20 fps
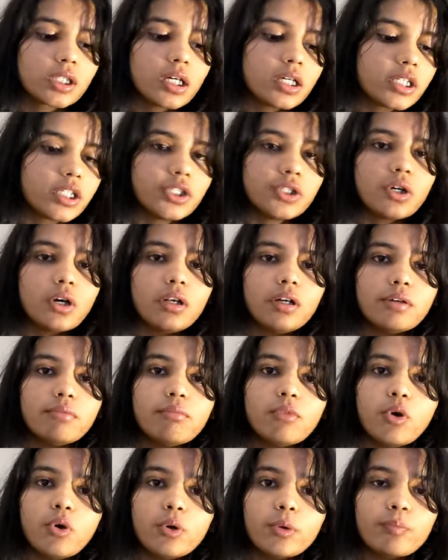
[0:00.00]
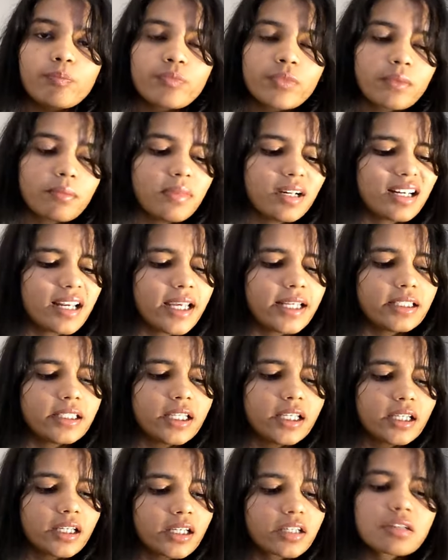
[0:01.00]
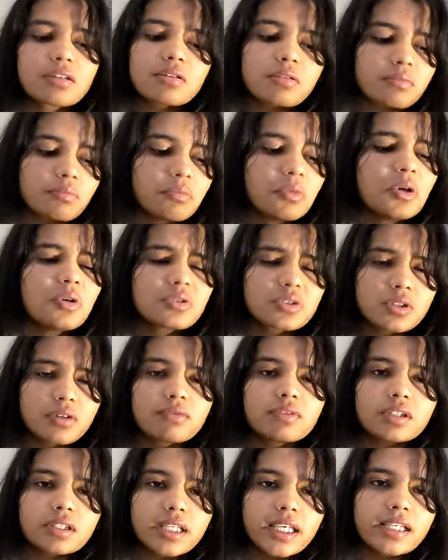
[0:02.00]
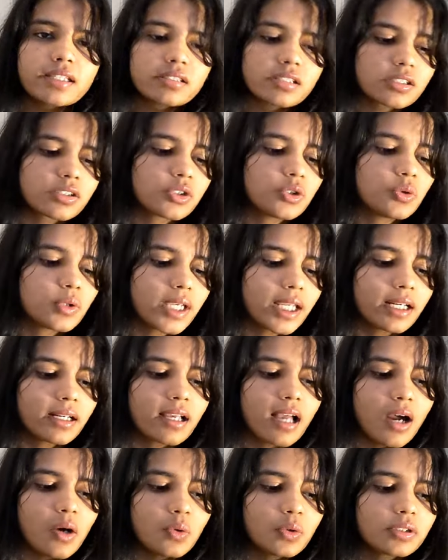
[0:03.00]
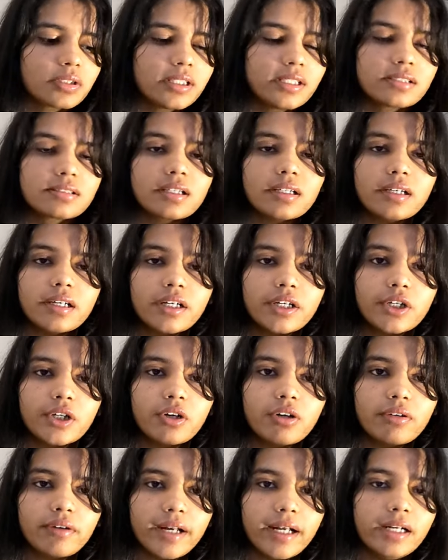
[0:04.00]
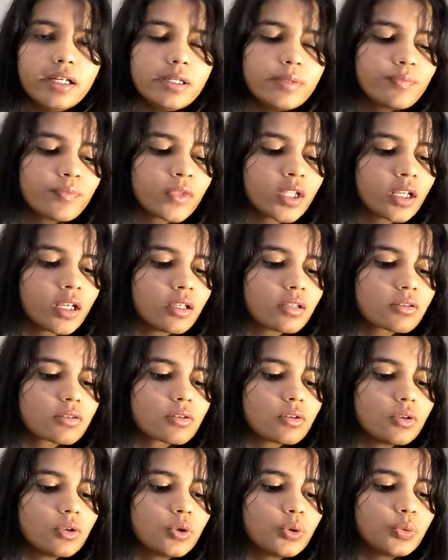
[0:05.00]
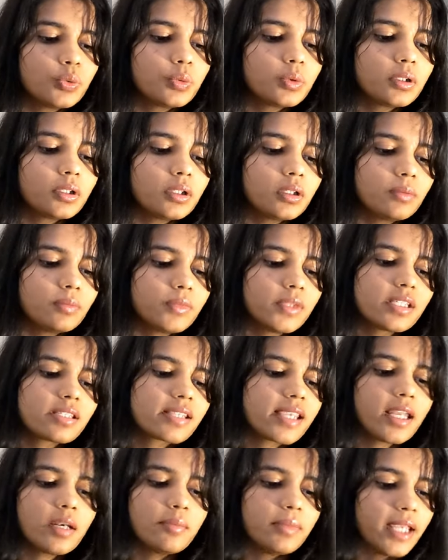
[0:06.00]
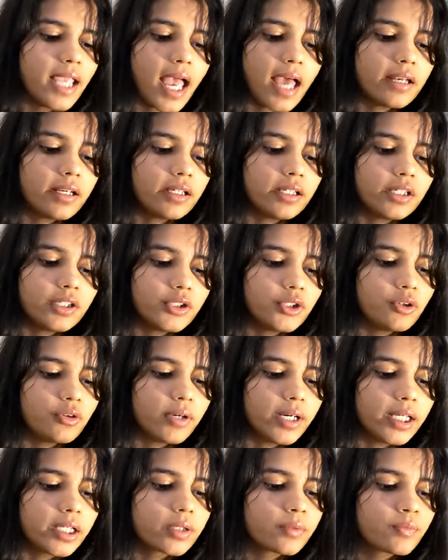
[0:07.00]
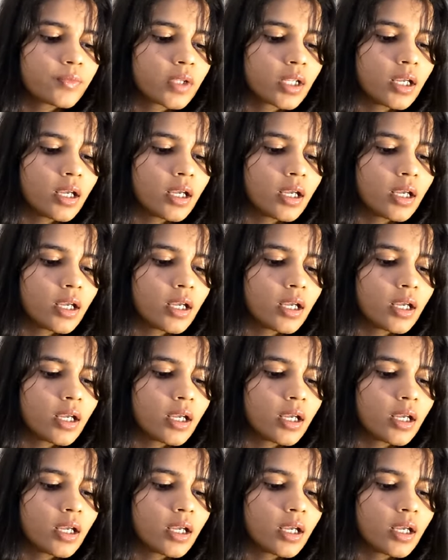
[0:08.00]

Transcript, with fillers: $30 more but I think it most of the cases you can count this under your rent so uh, this can be added in your rent